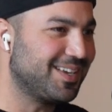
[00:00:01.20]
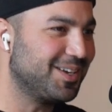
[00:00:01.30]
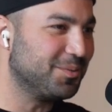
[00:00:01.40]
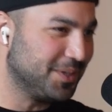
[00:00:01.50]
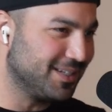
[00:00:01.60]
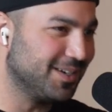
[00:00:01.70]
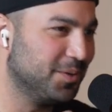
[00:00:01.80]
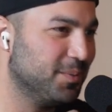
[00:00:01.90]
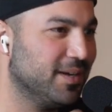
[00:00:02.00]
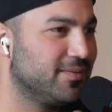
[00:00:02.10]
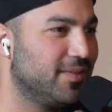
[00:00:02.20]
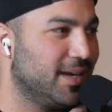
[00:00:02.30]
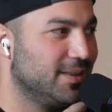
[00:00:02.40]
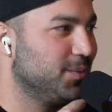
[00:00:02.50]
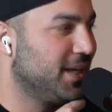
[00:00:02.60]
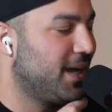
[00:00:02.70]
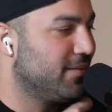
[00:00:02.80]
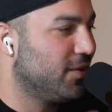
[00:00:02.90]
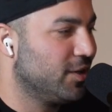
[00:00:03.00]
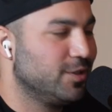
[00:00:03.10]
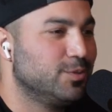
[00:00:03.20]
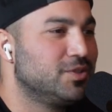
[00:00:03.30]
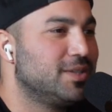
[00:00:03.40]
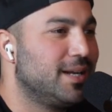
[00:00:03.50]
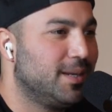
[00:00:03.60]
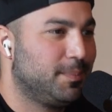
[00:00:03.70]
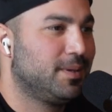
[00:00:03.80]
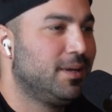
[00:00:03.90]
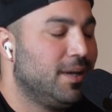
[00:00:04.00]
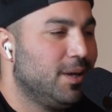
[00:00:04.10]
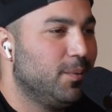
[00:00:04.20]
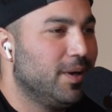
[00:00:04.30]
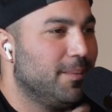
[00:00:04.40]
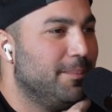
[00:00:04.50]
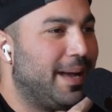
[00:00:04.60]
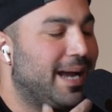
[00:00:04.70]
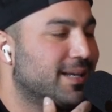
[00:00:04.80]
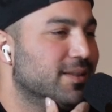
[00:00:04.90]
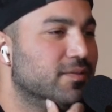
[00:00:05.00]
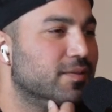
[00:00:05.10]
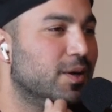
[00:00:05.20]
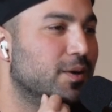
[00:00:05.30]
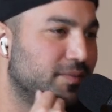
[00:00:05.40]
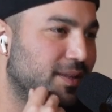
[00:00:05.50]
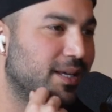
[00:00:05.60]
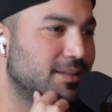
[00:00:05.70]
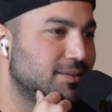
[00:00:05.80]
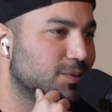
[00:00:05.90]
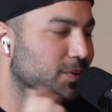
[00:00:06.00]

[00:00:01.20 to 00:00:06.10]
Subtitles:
Here we go, my friend. We have our new setup. We are back in the flow of things.